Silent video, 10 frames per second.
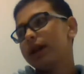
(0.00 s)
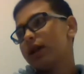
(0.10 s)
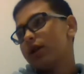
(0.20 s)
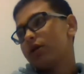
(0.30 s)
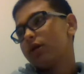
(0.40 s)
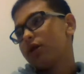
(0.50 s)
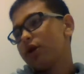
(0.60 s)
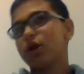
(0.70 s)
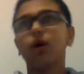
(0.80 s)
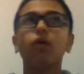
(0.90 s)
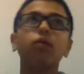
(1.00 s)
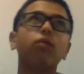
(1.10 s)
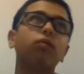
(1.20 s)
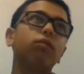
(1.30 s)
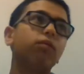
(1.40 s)
it's this
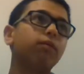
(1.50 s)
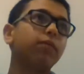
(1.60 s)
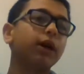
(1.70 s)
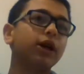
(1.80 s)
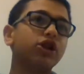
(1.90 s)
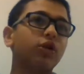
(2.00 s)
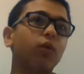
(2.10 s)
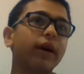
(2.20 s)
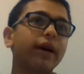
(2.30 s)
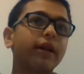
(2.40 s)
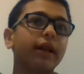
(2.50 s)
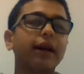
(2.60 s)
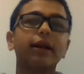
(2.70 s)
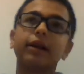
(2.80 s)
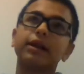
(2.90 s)
show, but a story
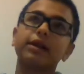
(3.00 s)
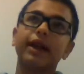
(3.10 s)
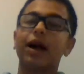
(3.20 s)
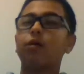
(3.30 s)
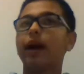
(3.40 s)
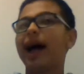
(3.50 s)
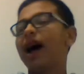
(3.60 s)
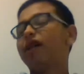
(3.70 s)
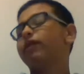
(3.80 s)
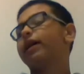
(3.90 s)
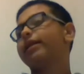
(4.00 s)
that's an hour and a half. And I